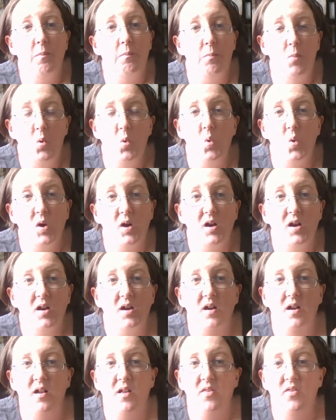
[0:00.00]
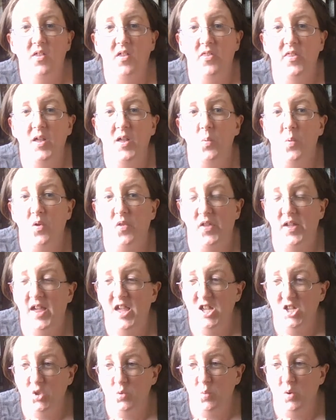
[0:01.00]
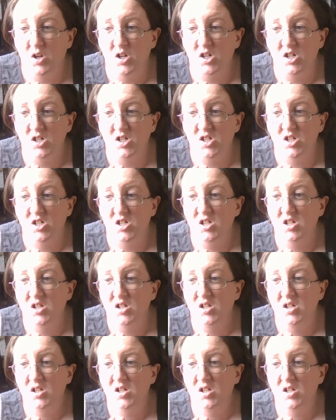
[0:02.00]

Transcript: more than they will the caseworkers.